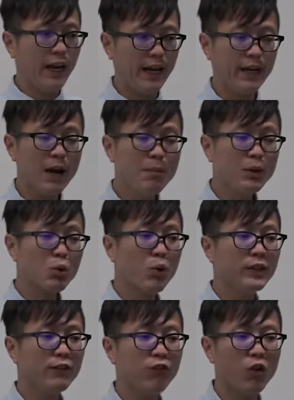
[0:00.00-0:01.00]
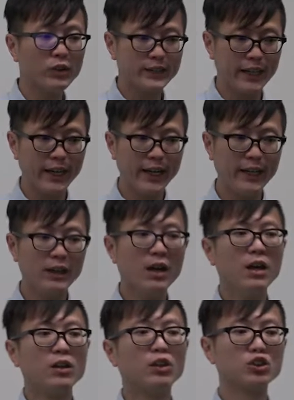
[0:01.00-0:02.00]
In AMI 2014,
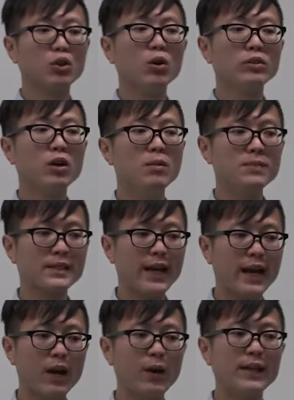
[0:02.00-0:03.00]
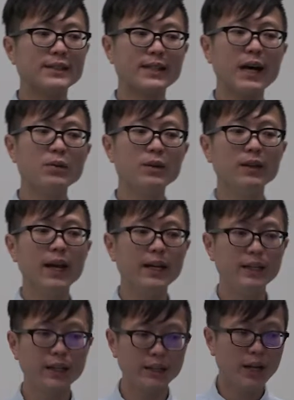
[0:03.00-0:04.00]
the short-term scale is
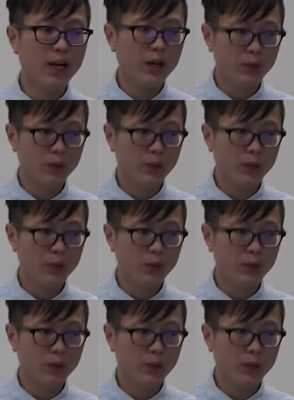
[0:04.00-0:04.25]
calculated